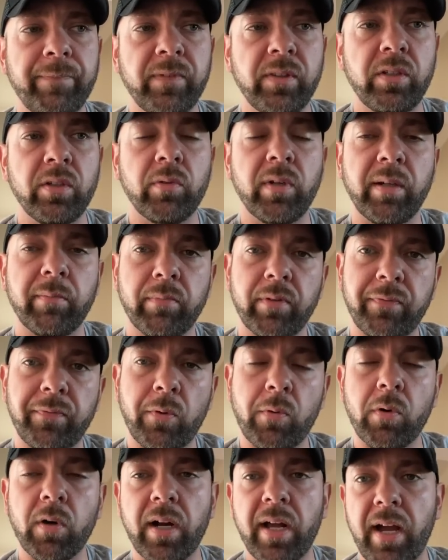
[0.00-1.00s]
doing
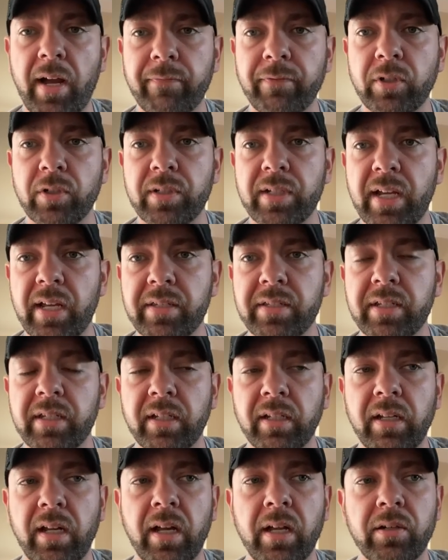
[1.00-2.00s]
before and after
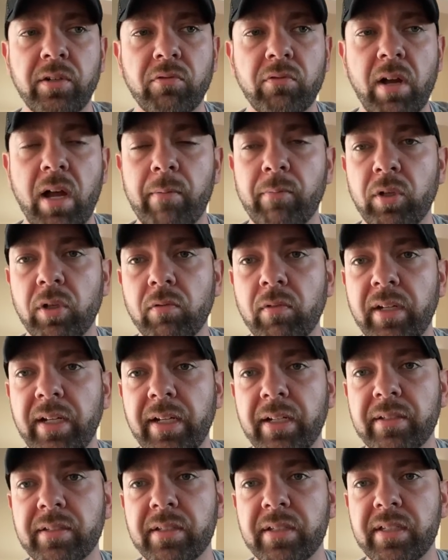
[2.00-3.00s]
testing on durometer
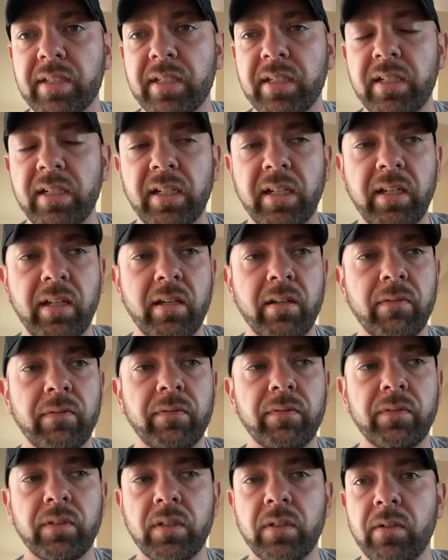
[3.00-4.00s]
readings and seeing
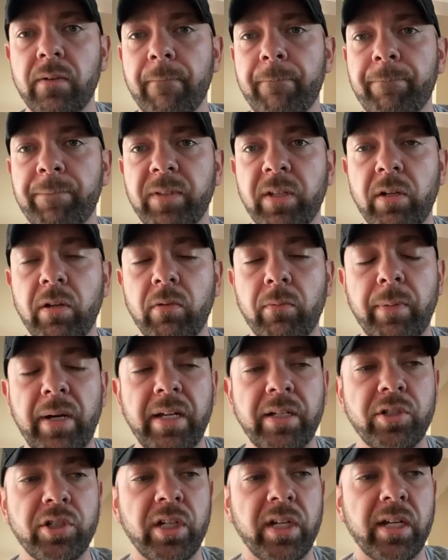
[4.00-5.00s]
if, you know,
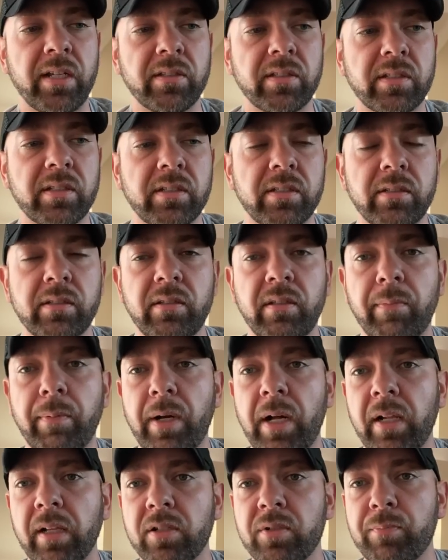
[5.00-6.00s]
by chance the
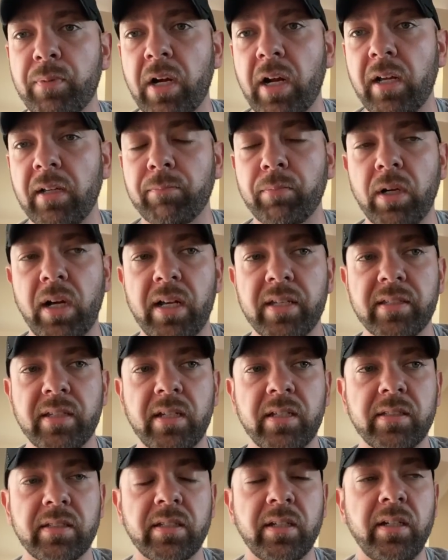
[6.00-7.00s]
polish
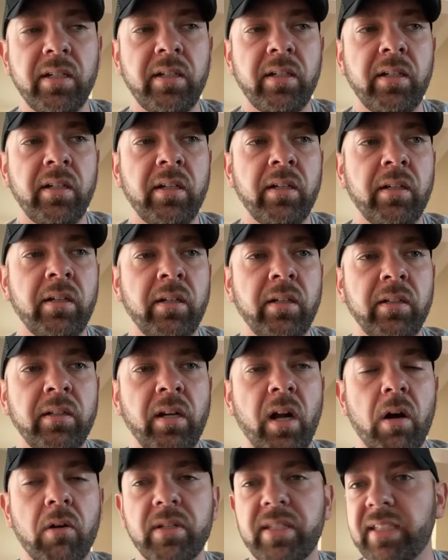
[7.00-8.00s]
process,
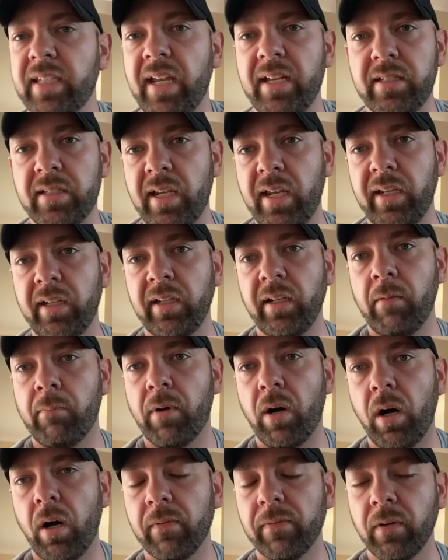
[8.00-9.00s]
you know, say taking a
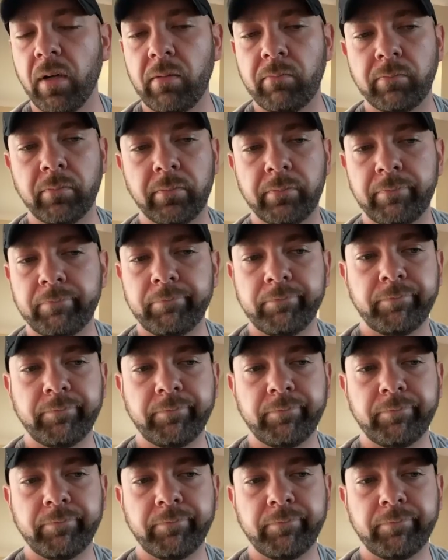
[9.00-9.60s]
ball from